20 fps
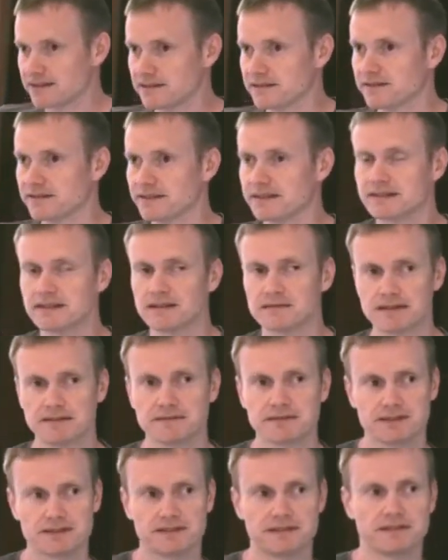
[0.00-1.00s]
the things I was
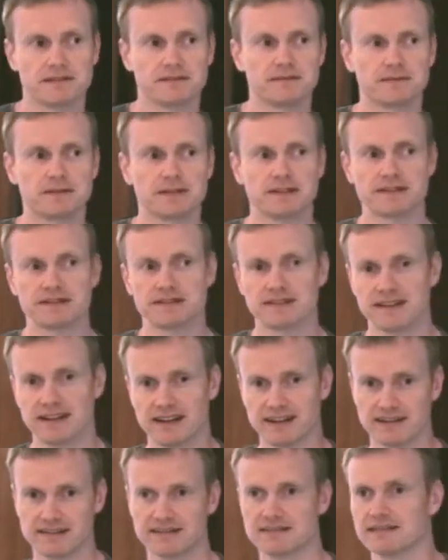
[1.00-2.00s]
having to do to
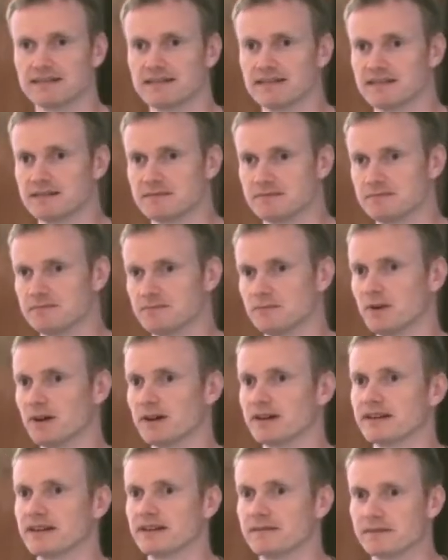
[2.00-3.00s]
get sites
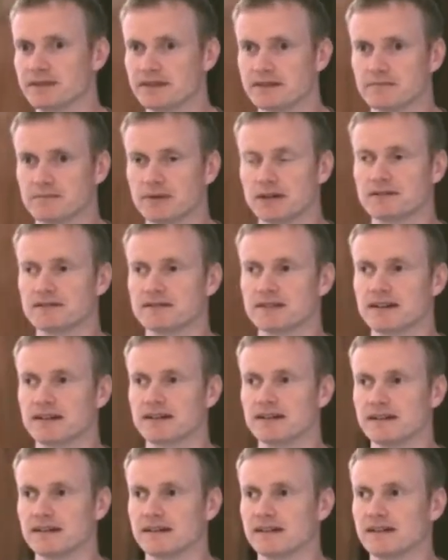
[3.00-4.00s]
working with Composer,